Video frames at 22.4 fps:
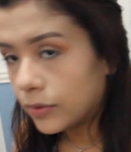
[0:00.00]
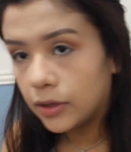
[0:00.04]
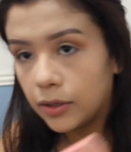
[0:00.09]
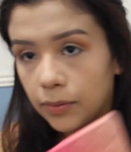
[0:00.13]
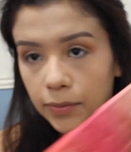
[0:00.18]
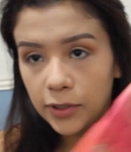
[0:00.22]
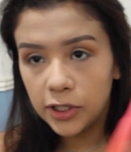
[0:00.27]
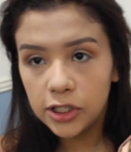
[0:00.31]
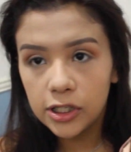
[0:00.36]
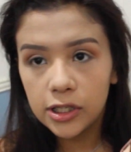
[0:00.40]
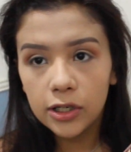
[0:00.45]

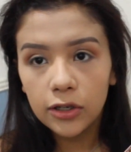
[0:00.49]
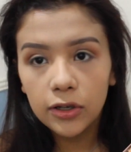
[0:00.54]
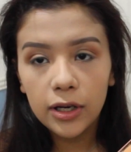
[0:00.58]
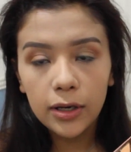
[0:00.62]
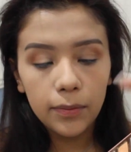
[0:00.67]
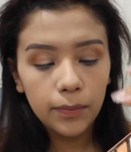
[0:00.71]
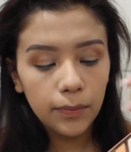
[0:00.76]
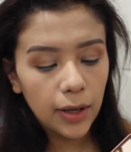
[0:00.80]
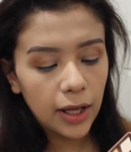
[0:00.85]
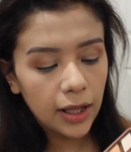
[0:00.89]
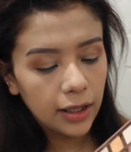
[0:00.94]
The Peaches and
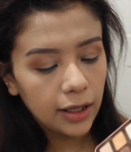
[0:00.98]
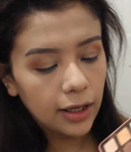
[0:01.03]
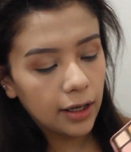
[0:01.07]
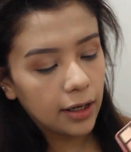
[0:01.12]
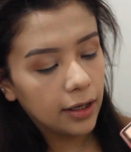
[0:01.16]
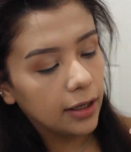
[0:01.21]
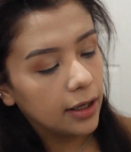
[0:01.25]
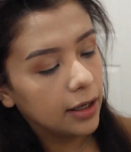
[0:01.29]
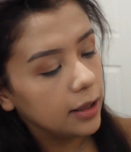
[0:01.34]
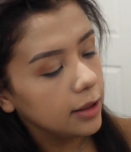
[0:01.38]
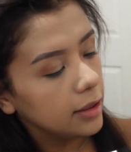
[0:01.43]
Cream palette
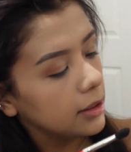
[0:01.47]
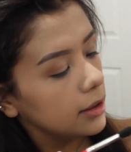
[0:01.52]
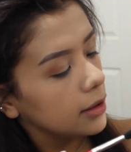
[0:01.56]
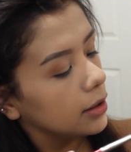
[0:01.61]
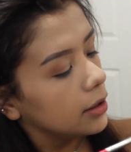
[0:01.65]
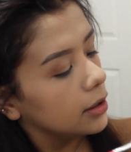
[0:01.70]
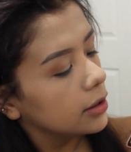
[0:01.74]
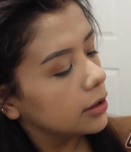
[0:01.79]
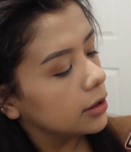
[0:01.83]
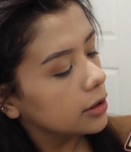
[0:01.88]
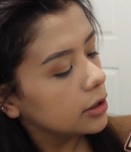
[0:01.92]
and get
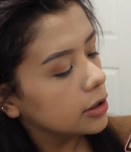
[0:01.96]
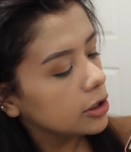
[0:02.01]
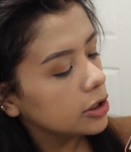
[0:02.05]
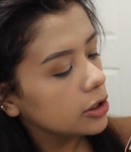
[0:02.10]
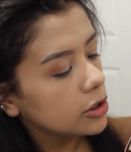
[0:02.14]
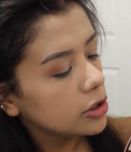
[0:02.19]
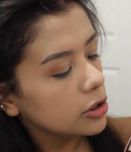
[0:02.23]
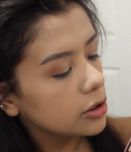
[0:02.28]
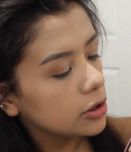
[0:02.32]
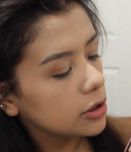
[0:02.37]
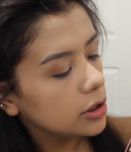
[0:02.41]

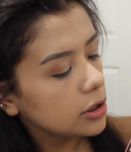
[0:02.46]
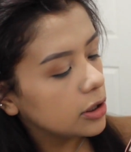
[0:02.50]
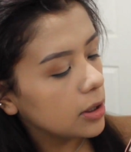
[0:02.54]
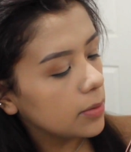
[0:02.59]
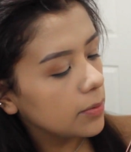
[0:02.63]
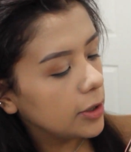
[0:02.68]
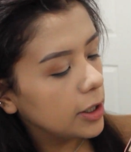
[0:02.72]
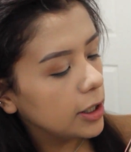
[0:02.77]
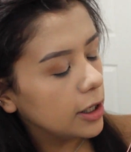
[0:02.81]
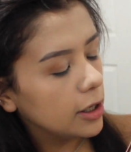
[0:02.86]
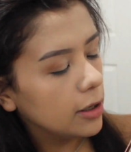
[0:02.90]

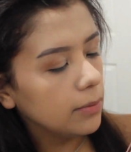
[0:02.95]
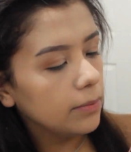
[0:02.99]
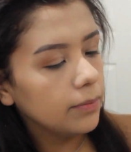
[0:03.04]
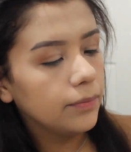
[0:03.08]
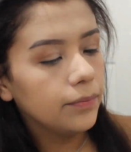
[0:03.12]
Summer Yum.